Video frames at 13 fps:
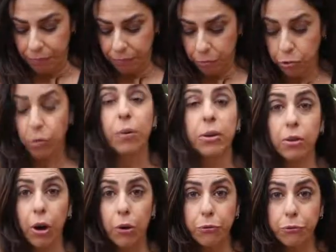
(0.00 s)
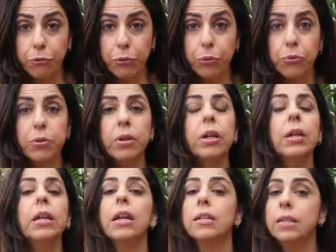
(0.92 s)
growing their own food.
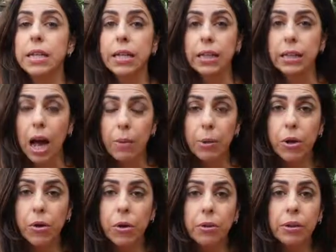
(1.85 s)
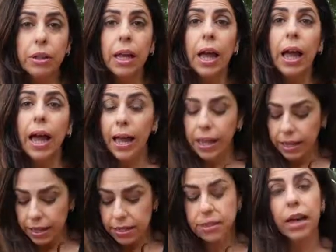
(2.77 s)
It's economical,
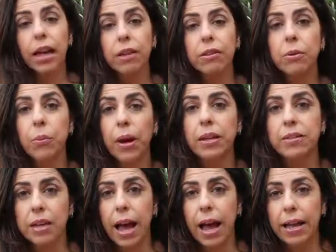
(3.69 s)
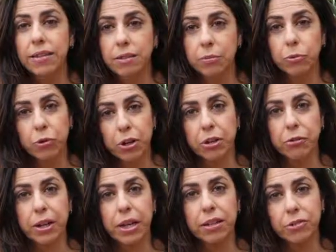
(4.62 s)
and it's a healthy way to add some
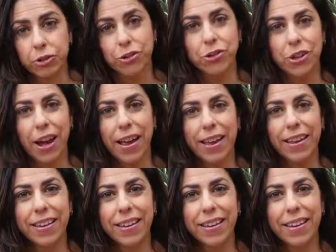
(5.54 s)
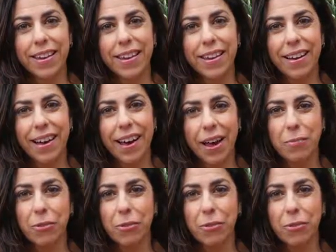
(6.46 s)
greenery to your diet. I'm